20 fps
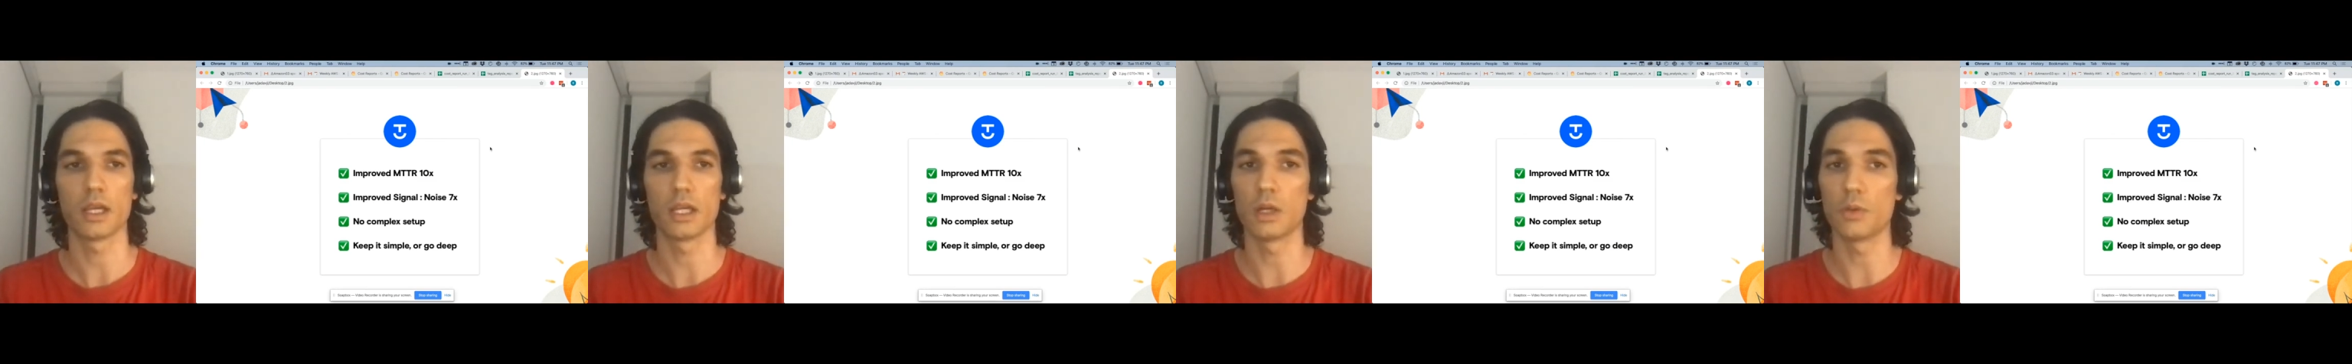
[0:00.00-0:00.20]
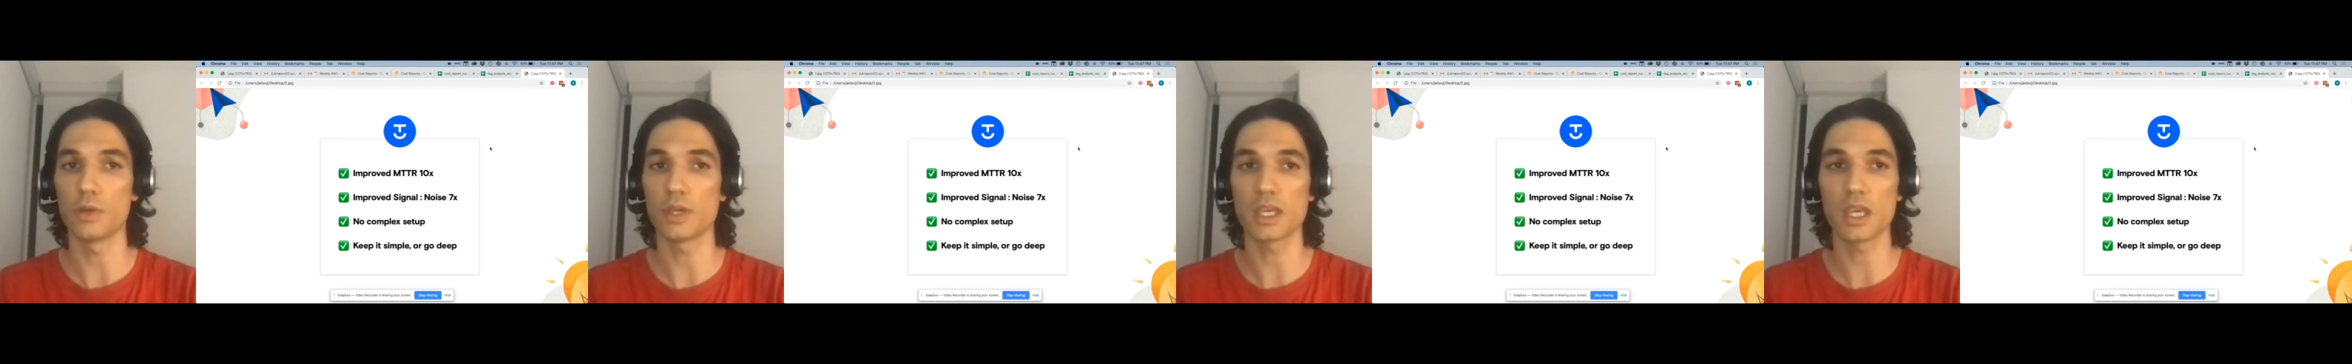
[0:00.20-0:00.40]

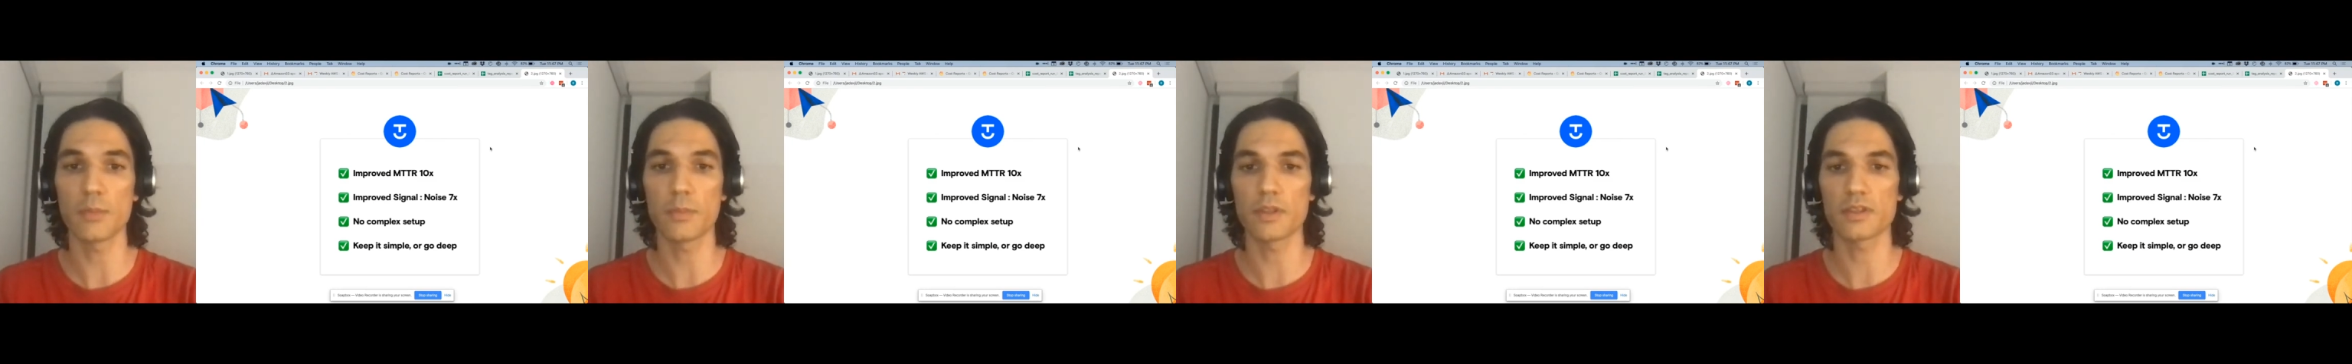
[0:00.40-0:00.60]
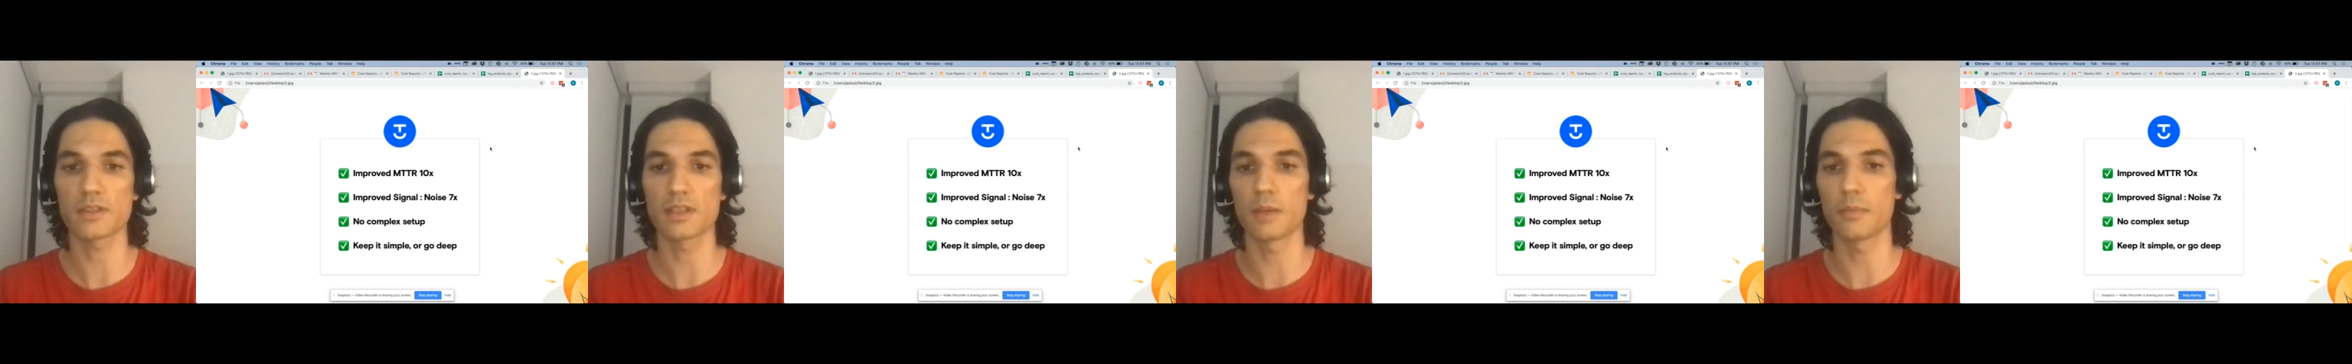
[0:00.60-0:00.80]
we
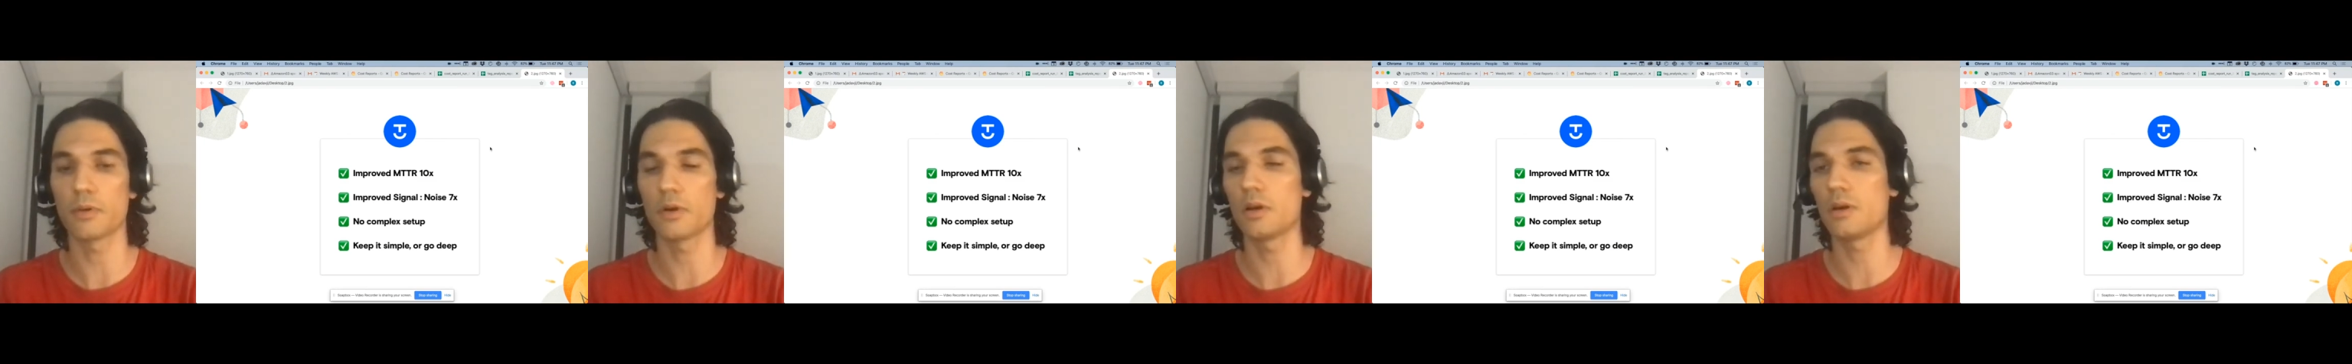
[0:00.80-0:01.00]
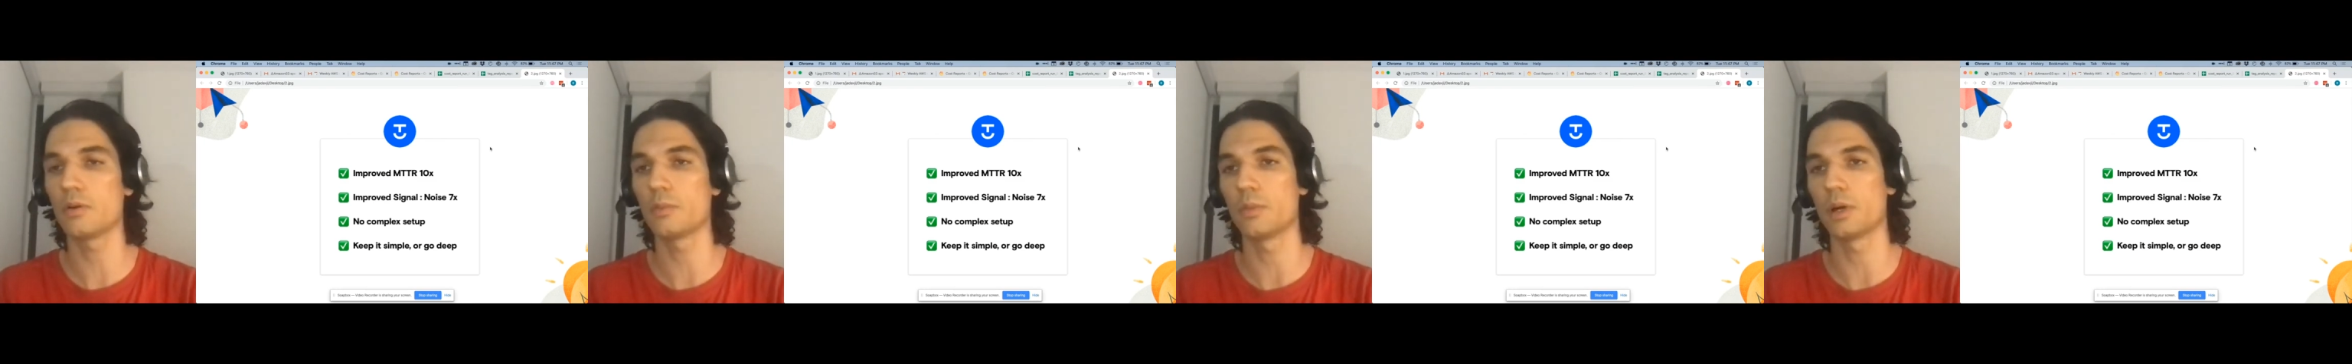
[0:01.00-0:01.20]
keep it
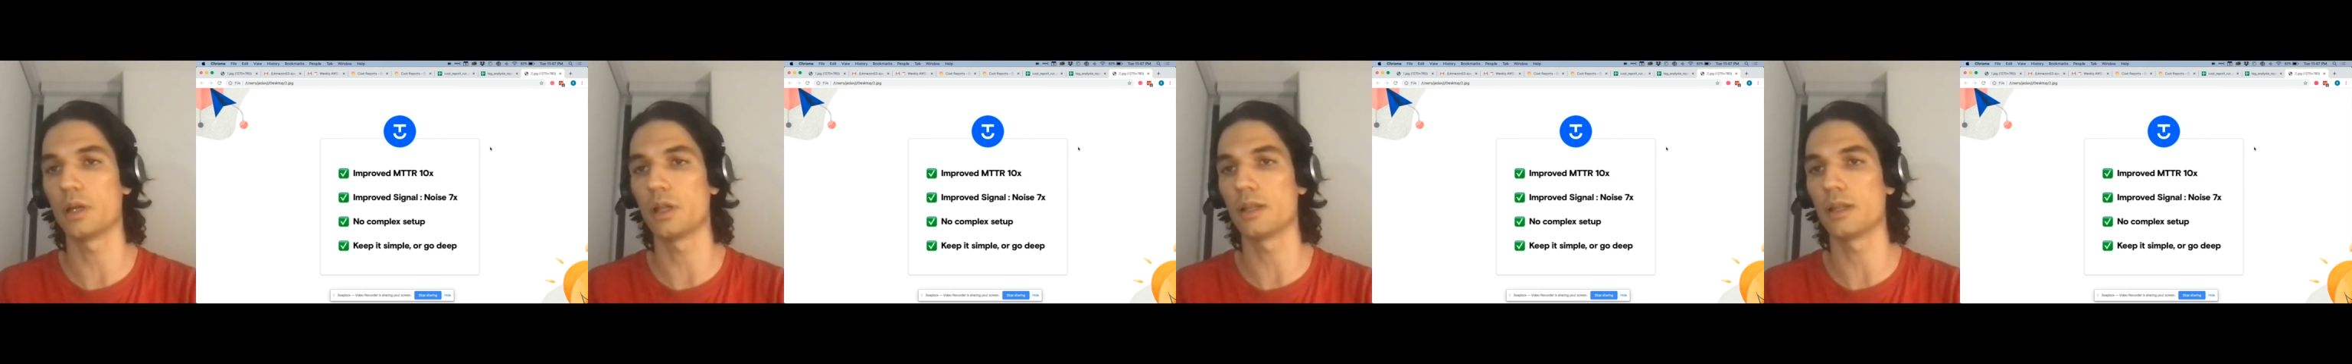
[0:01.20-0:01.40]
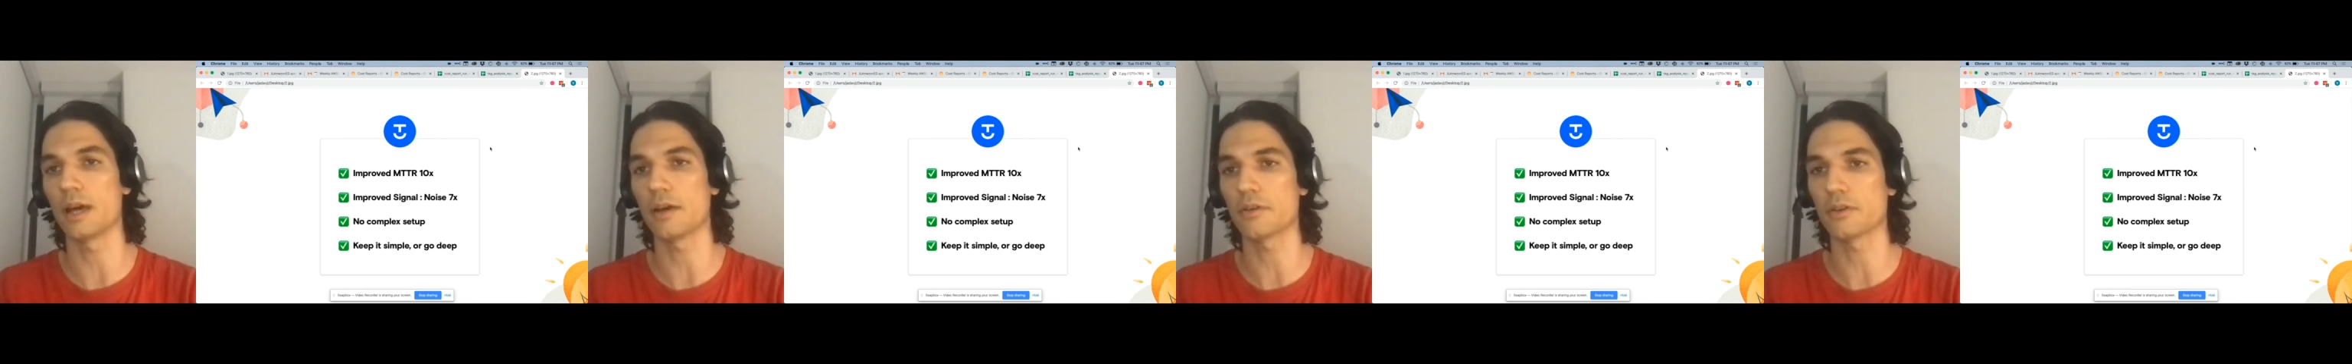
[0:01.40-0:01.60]
simple, but
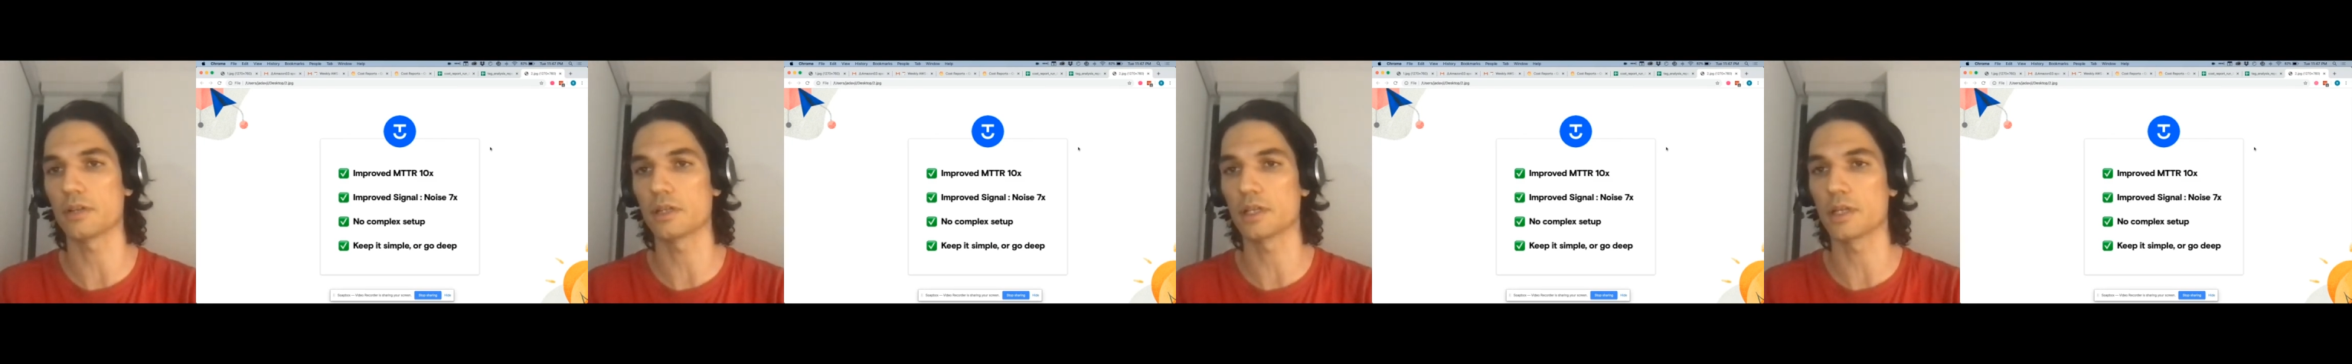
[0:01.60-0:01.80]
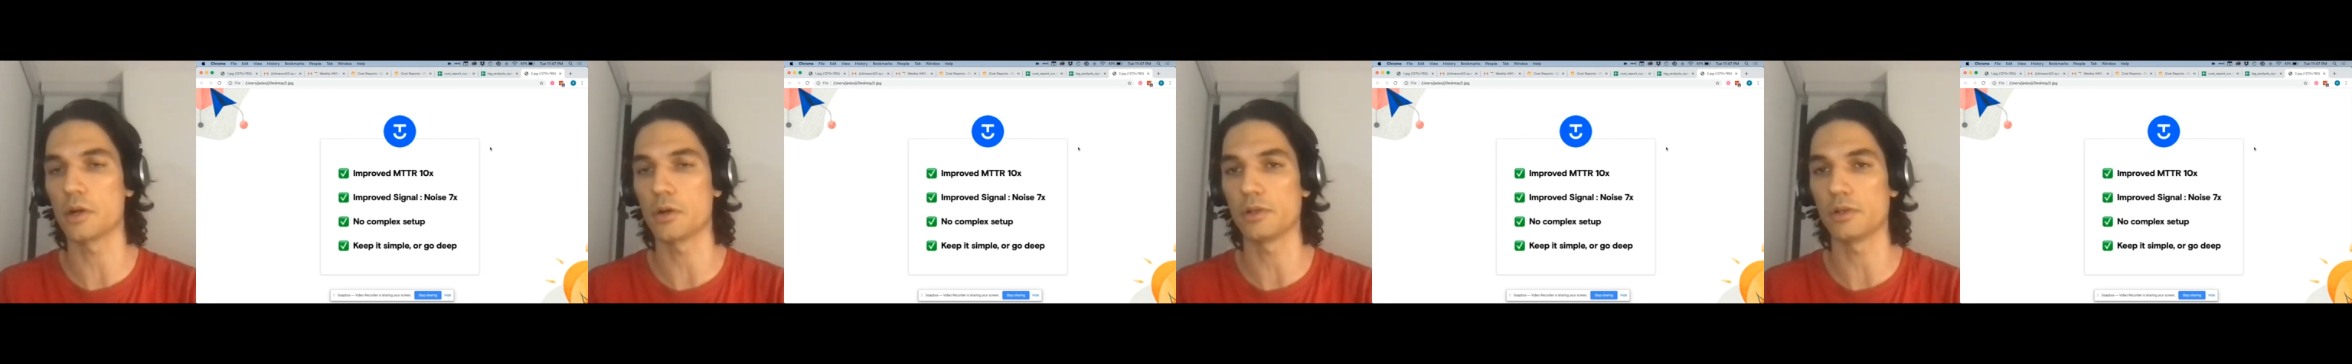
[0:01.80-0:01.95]
allow you to go